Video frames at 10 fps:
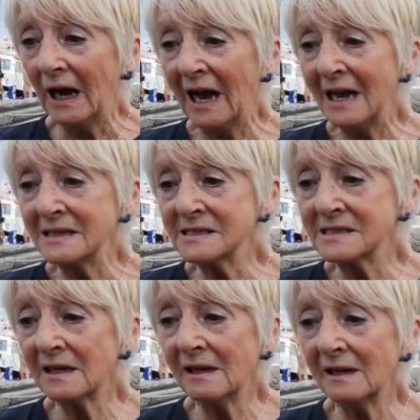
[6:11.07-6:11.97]
And
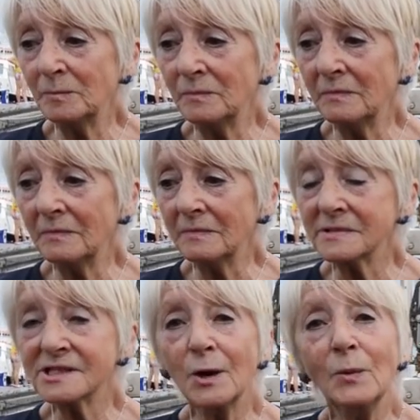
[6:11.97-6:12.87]

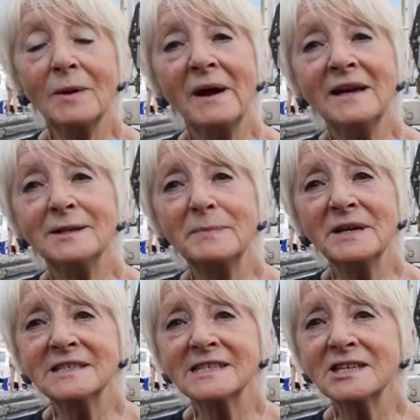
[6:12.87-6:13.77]
um, so we made the
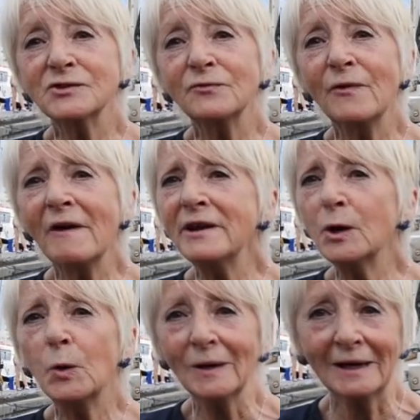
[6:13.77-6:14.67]
big decision very
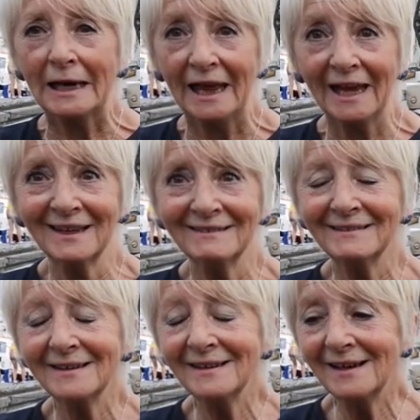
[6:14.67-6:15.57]
quickly,
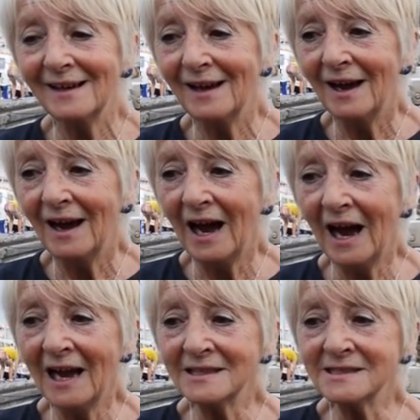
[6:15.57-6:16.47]

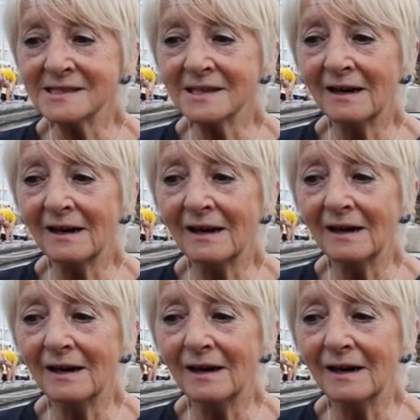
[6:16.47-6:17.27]
and uh,